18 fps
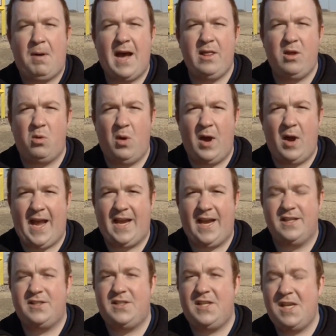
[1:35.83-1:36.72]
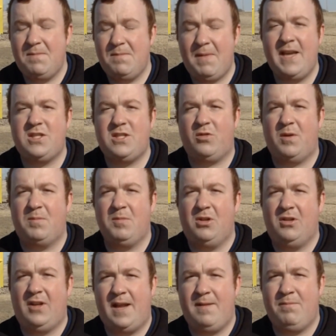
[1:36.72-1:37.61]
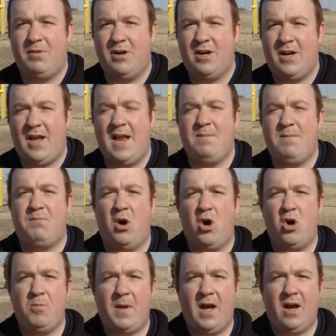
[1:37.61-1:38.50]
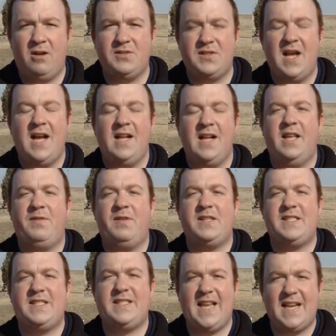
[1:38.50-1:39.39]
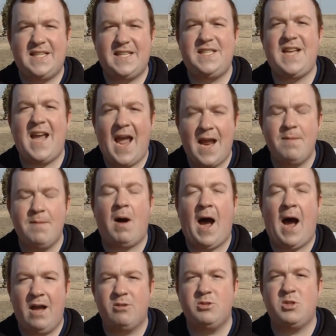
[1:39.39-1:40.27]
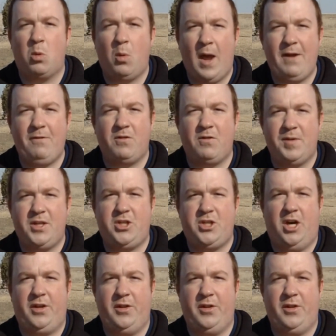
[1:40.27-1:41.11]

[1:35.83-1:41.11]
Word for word: By the way, teammates from Glenburn and Bowbells live 68 miles away from each